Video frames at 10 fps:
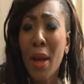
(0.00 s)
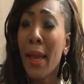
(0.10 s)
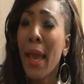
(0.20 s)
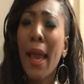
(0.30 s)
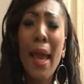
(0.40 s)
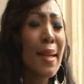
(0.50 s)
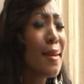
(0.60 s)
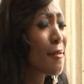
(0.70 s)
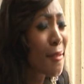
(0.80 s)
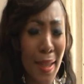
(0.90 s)
drag
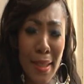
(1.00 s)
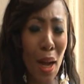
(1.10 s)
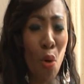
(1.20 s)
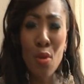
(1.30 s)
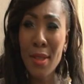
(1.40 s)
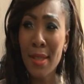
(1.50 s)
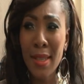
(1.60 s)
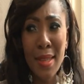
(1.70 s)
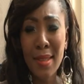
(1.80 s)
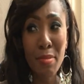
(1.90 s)
anything that
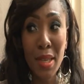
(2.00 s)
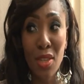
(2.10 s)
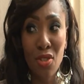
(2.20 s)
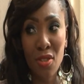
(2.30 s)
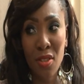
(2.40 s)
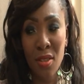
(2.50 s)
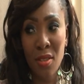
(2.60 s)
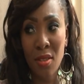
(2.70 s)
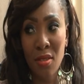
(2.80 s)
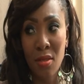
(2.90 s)
concerns me into
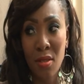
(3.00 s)
this.